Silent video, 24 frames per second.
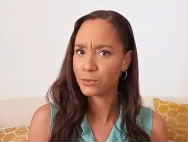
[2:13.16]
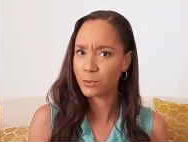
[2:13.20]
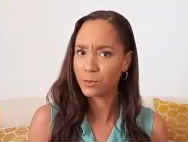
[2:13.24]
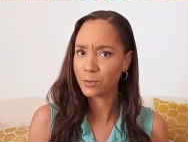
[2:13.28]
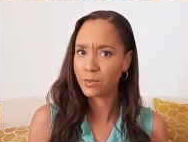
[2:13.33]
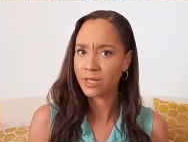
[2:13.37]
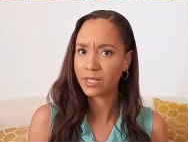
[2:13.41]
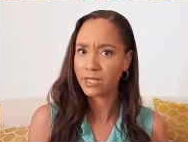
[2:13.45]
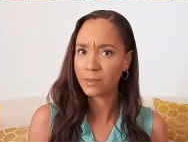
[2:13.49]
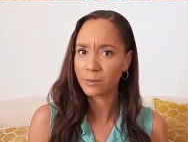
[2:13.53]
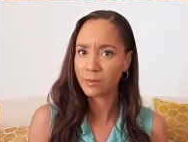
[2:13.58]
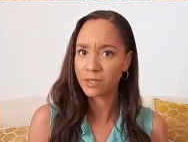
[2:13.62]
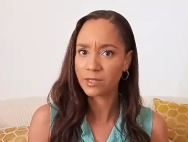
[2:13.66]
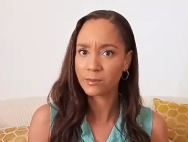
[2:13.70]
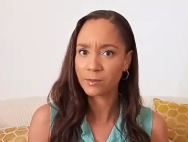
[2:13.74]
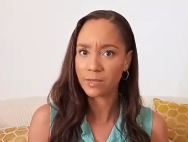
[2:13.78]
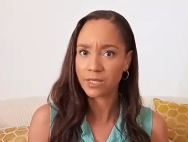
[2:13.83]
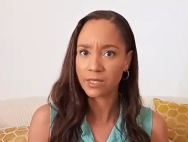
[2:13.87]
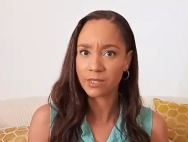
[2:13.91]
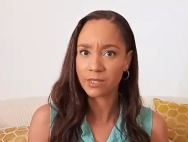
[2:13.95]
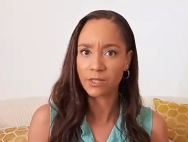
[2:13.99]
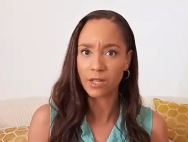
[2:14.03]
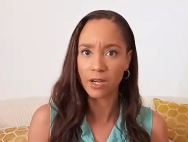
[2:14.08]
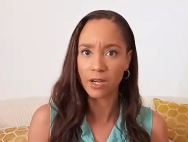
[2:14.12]
remind me of
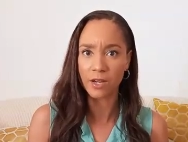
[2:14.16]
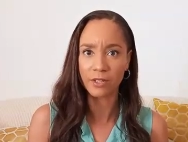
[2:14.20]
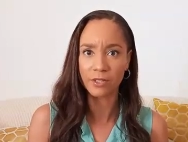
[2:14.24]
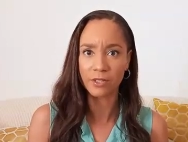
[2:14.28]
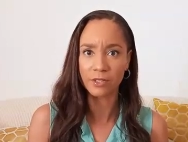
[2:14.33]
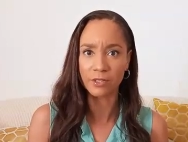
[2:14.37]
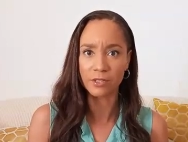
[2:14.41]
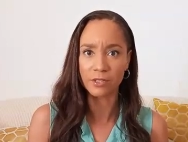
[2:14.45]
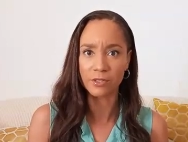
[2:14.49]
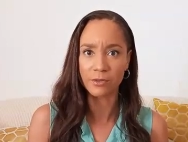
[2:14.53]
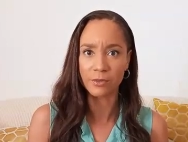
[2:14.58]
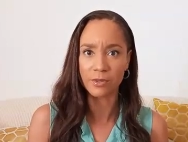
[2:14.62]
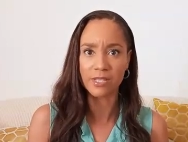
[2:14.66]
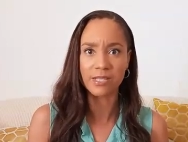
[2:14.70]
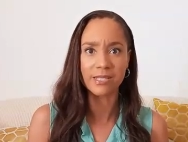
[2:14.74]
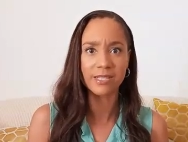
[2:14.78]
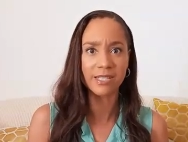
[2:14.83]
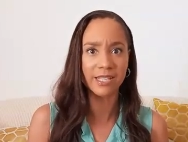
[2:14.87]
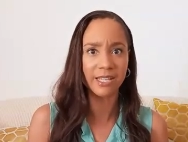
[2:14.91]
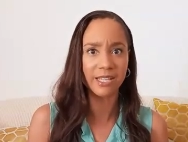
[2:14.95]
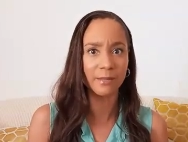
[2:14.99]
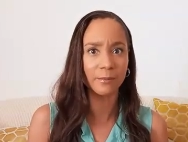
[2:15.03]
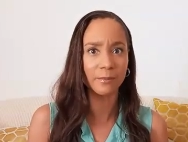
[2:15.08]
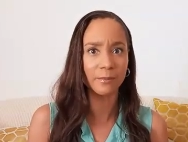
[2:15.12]
my daughter with the
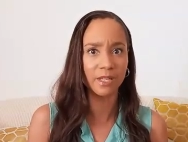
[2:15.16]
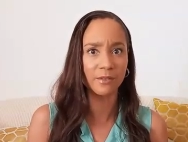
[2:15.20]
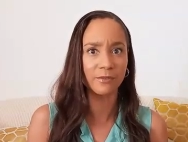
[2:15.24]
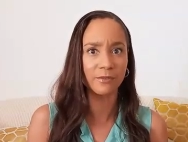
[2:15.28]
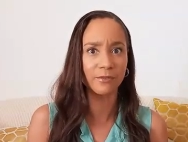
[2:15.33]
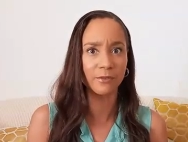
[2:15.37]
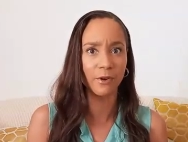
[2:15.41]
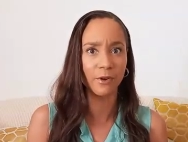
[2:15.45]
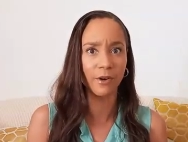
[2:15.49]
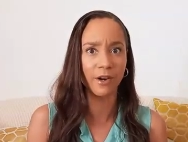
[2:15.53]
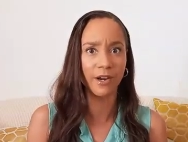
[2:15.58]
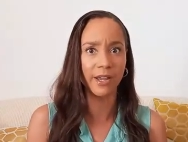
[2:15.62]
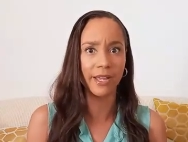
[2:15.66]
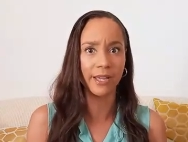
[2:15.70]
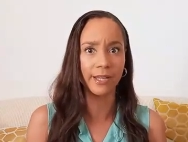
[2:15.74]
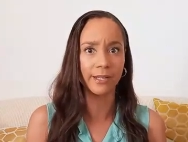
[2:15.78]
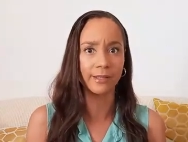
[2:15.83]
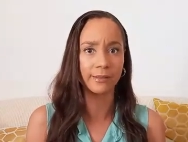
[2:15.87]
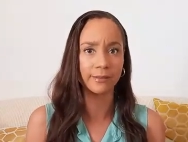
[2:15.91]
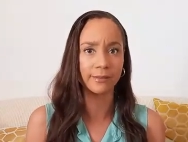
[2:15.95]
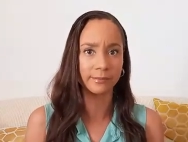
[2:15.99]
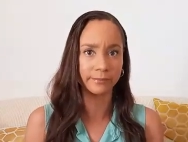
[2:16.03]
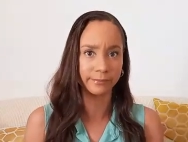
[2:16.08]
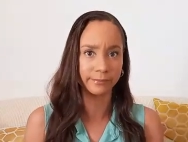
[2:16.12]
same big forehead.